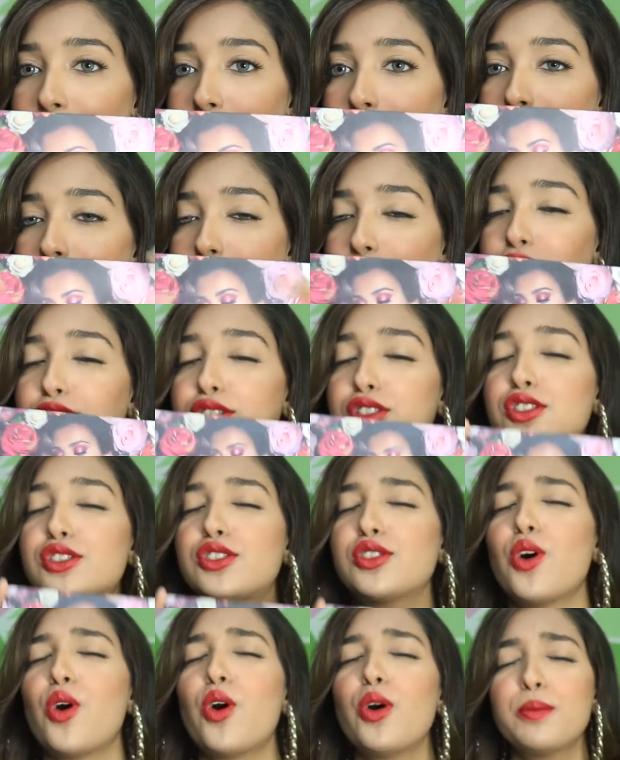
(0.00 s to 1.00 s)
It's
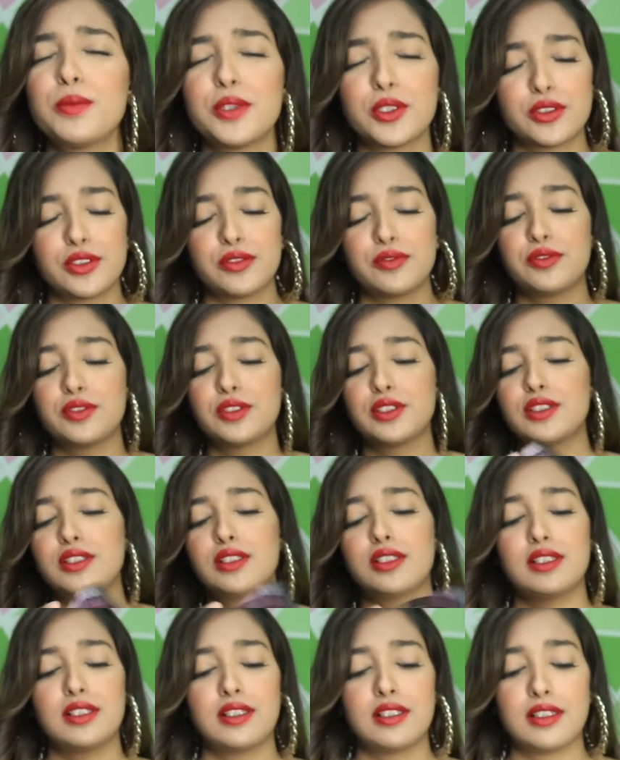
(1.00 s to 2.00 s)
so
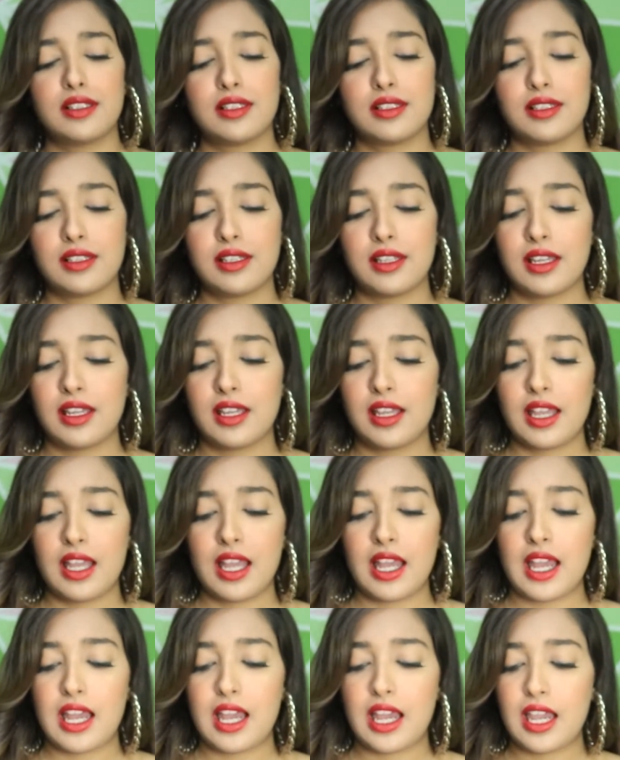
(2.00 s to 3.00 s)
beautiful.
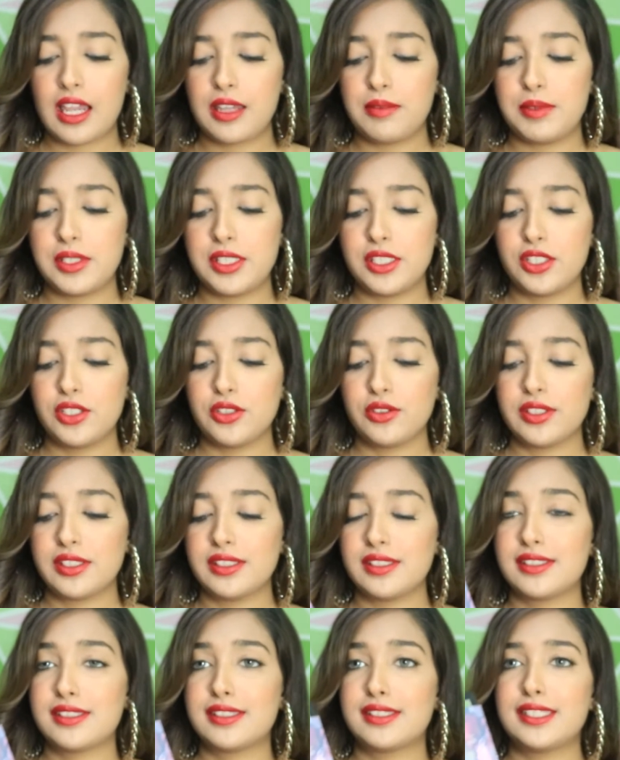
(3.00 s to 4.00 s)
I mean, you can
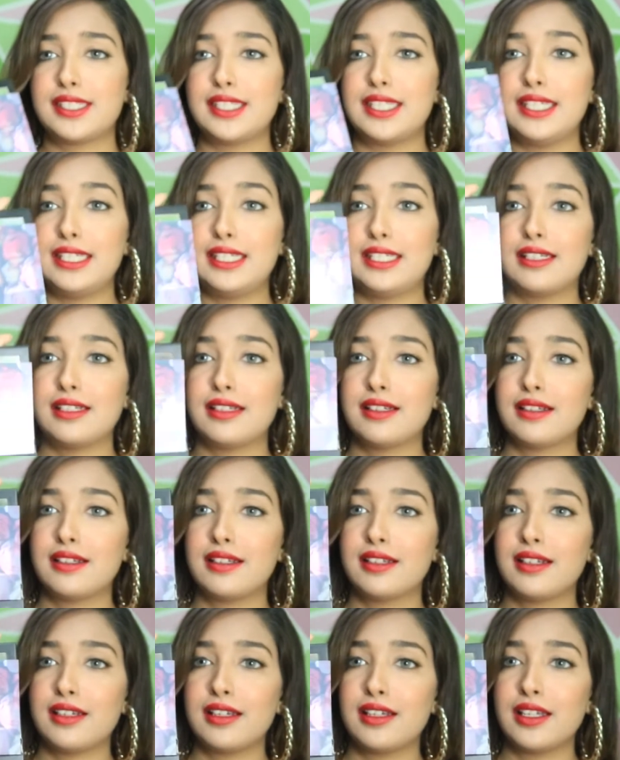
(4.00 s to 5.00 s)
see
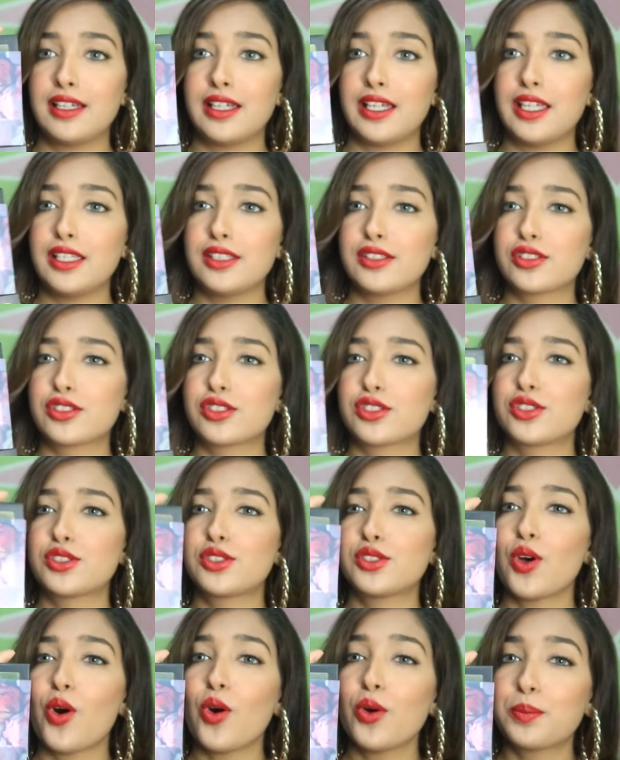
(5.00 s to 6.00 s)
it's
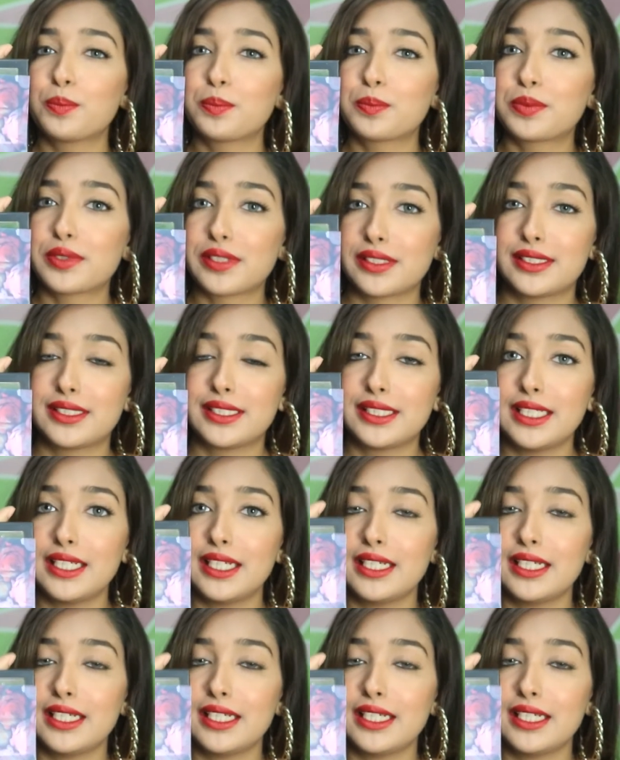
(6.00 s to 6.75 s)
so pretty.